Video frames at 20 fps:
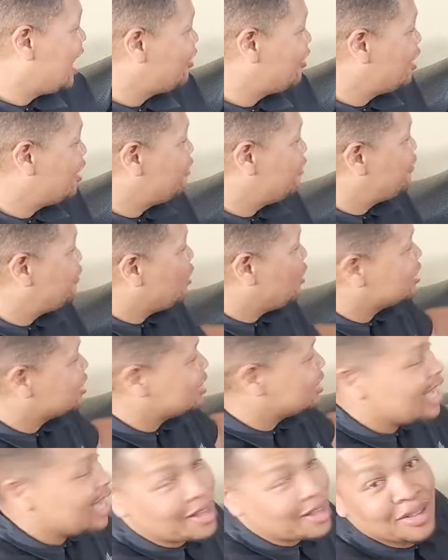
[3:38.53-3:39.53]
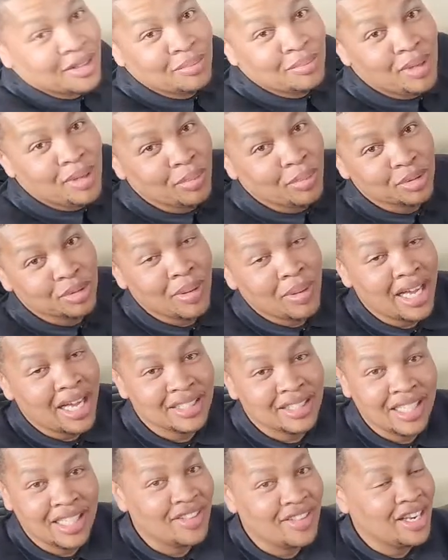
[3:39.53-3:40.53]
there for like people's bikes
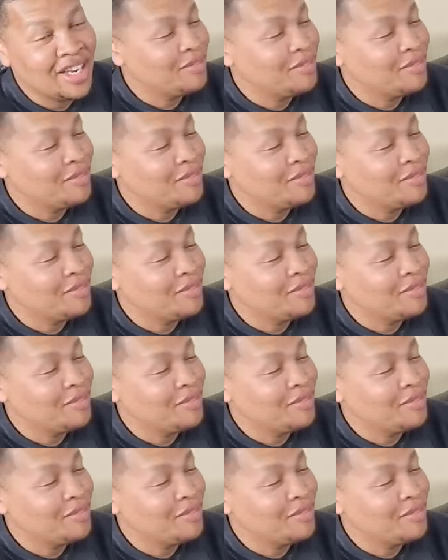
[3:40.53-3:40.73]
say they've never